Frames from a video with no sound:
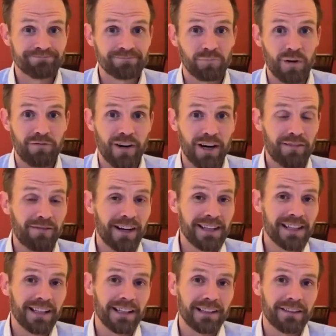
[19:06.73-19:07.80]
We verified
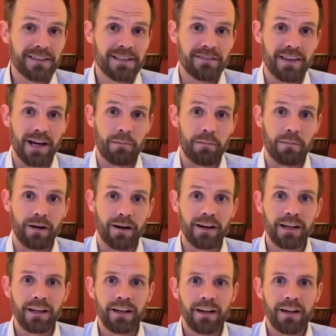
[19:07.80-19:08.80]
the clearance of that mark